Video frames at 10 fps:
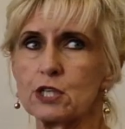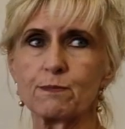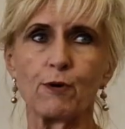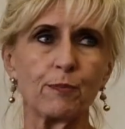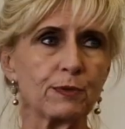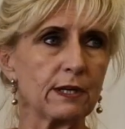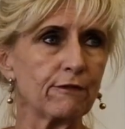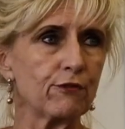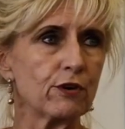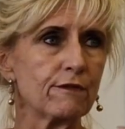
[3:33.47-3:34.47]
just popped in
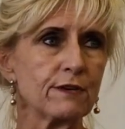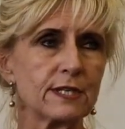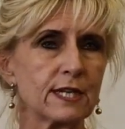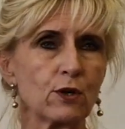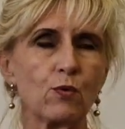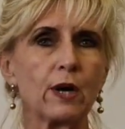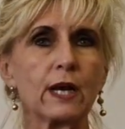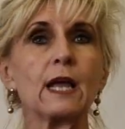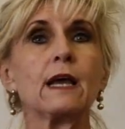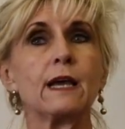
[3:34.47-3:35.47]
for a visit or what?